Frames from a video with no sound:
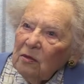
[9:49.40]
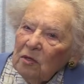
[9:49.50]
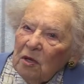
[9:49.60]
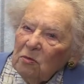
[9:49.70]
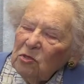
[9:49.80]

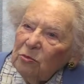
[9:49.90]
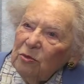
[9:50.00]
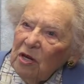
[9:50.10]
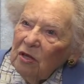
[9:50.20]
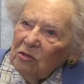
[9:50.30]
I was a
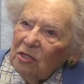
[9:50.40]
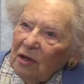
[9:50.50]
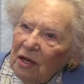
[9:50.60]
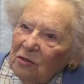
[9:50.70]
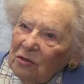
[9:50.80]
widow, so
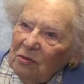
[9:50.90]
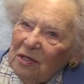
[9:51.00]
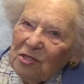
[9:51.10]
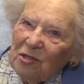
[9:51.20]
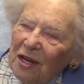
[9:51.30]
I
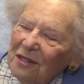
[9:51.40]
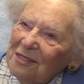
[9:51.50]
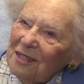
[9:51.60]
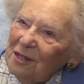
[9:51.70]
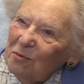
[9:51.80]
could still had a
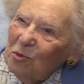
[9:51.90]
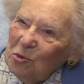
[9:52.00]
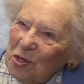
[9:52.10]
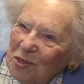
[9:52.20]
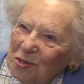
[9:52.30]
son at
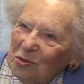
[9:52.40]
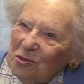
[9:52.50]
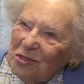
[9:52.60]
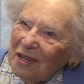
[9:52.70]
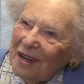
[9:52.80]
boarding school,
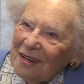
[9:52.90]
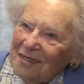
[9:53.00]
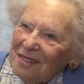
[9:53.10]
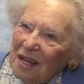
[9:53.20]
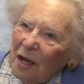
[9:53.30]
so I
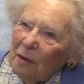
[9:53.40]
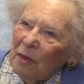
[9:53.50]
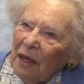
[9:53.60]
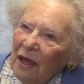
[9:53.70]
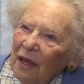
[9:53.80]
had time.
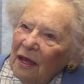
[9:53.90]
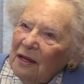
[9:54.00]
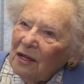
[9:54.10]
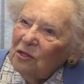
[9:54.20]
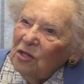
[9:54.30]

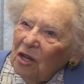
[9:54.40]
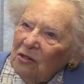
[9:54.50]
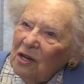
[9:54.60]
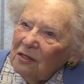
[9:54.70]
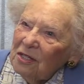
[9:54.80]
And I could go
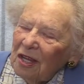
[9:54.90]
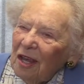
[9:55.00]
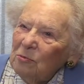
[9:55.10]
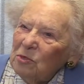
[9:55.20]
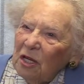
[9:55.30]
down to
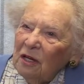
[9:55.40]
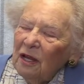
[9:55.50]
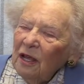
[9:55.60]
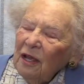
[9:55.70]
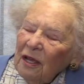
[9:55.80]
Cape Town.
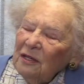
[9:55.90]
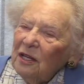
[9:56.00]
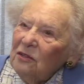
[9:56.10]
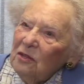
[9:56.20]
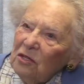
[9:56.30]
And
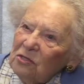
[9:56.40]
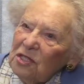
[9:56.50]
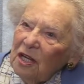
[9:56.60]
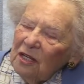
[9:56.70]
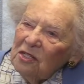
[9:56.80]
in those
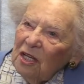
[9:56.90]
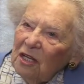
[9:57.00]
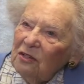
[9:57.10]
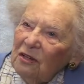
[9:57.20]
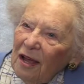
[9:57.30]
days,
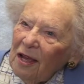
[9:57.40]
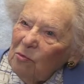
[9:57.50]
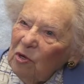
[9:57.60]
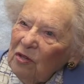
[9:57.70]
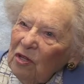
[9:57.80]
the
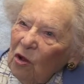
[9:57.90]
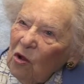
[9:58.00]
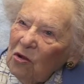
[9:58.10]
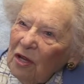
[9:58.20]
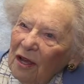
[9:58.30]
library, the
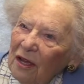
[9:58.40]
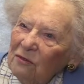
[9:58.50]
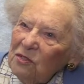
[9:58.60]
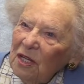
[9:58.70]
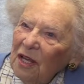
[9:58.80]

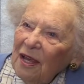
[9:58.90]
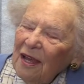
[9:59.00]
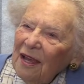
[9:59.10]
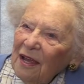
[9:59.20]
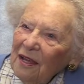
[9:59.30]
archives,
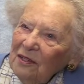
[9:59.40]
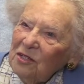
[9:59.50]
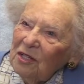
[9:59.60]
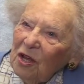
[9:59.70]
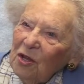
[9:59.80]
and
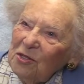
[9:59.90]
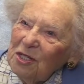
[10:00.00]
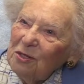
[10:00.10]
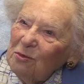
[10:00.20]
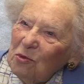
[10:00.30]
the
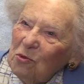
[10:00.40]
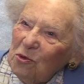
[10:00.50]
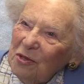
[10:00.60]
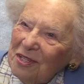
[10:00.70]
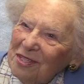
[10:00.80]
hotel were all
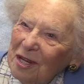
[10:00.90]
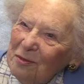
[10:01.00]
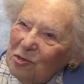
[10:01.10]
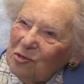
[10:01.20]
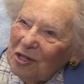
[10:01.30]
in the
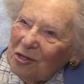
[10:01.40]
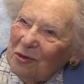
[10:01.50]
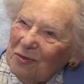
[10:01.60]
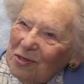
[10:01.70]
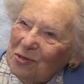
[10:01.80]
same street,
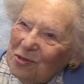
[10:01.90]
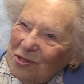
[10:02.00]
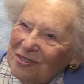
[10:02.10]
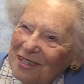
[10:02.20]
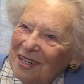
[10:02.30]
Queen Victoria
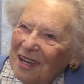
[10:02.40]
Street.